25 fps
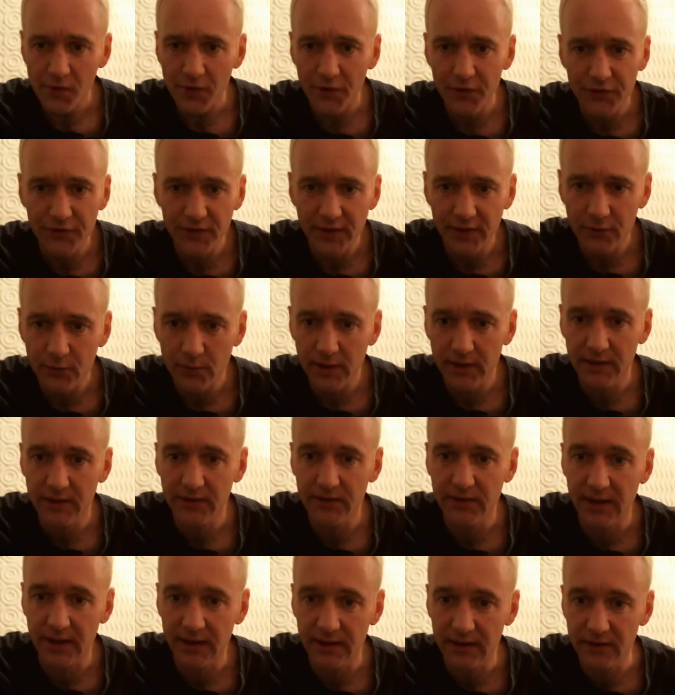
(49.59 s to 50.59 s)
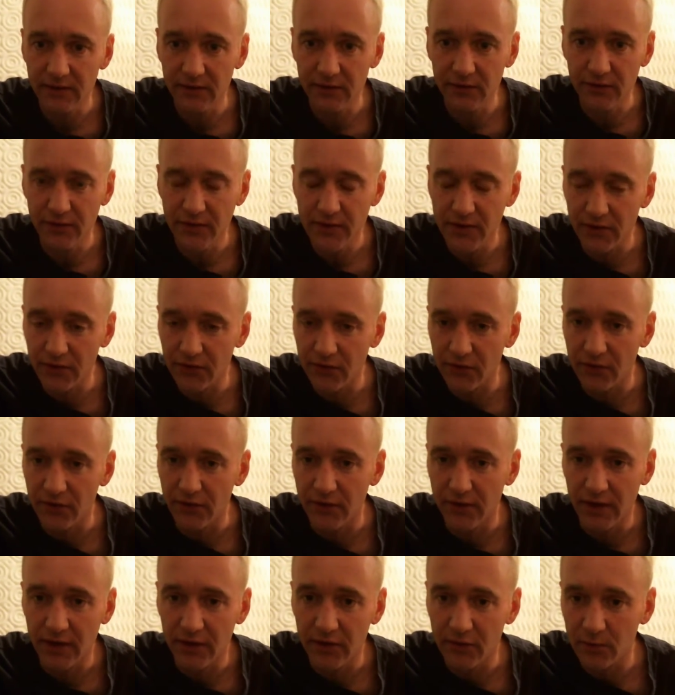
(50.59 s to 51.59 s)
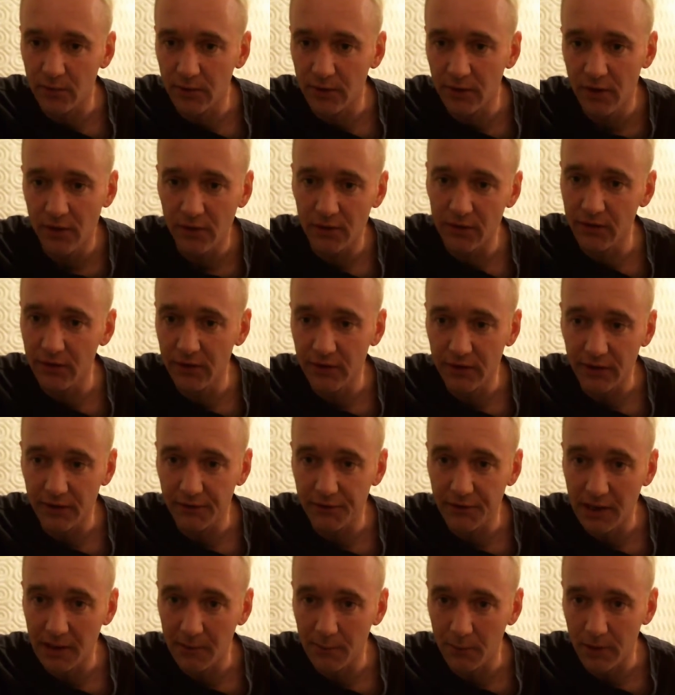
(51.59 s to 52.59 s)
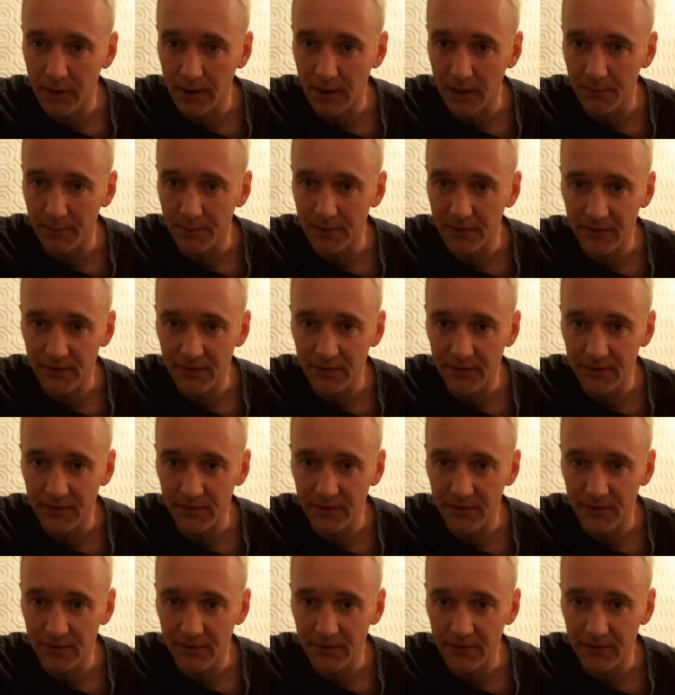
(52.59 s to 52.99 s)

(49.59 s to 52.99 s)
So that's why I decided to do this, so you guys would know and you could grab one up.